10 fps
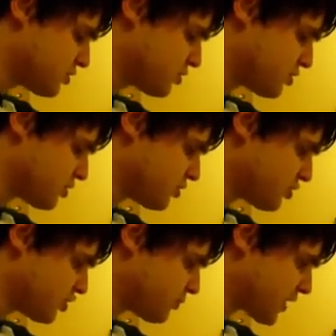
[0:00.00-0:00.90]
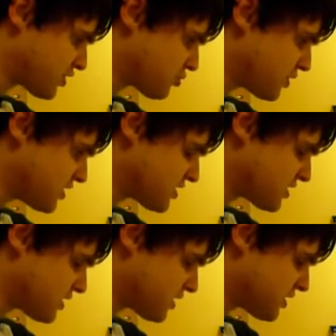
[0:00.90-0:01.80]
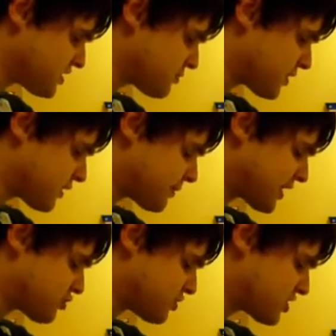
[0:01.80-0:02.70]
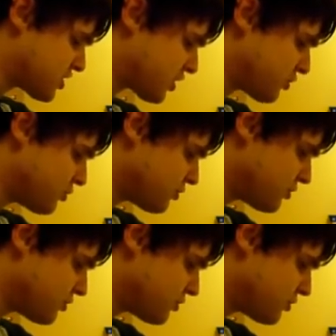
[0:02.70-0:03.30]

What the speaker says: And then you've got your batteries, and this is where the batteries go.